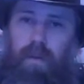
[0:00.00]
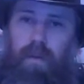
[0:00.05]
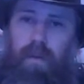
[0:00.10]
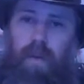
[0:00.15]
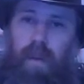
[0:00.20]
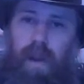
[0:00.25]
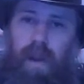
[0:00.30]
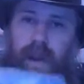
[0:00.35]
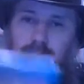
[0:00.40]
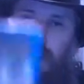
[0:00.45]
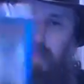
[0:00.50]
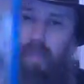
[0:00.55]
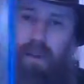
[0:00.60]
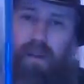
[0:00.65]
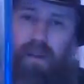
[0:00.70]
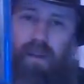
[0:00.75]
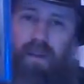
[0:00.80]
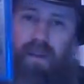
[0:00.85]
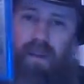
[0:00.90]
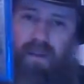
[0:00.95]
grabbed
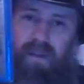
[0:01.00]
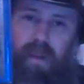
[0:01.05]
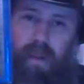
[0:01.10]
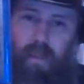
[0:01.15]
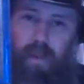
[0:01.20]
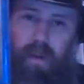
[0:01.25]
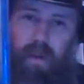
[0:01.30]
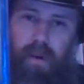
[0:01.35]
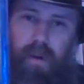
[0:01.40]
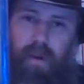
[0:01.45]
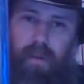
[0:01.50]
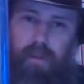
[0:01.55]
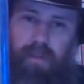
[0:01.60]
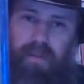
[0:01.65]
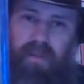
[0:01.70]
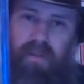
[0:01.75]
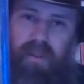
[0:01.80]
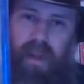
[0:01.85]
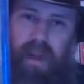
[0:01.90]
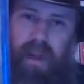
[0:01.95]
Summer of
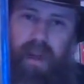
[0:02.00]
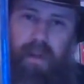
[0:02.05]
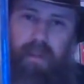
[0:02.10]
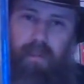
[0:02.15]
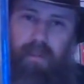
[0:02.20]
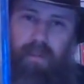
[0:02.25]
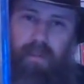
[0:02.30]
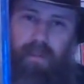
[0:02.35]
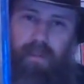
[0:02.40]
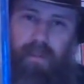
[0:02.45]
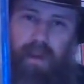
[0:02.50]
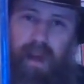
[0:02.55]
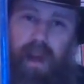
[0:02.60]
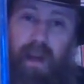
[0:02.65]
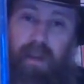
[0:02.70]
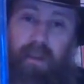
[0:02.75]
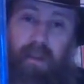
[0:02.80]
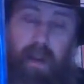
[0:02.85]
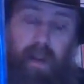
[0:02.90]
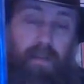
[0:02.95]
Sam.
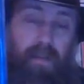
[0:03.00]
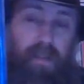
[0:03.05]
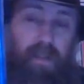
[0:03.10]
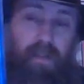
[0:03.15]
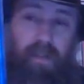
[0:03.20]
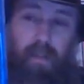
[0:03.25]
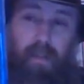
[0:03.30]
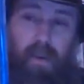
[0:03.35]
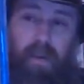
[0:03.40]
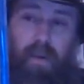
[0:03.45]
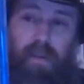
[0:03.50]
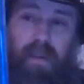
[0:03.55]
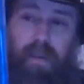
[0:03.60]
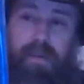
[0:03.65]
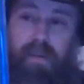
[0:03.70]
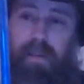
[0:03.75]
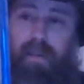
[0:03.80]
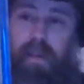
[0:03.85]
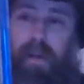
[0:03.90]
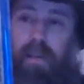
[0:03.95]
I love this movie.
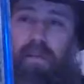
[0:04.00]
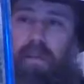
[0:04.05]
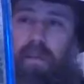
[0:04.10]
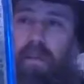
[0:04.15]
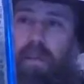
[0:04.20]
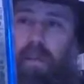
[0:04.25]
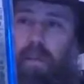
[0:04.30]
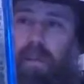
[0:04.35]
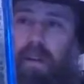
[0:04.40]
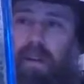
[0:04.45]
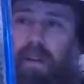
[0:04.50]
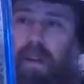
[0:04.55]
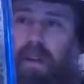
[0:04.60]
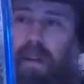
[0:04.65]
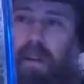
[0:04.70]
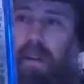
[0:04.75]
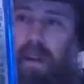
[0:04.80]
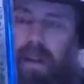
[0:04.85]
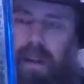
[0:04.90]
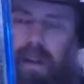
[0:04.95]
This is also from
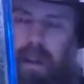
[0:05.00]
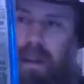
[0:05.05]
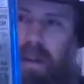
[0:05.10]
the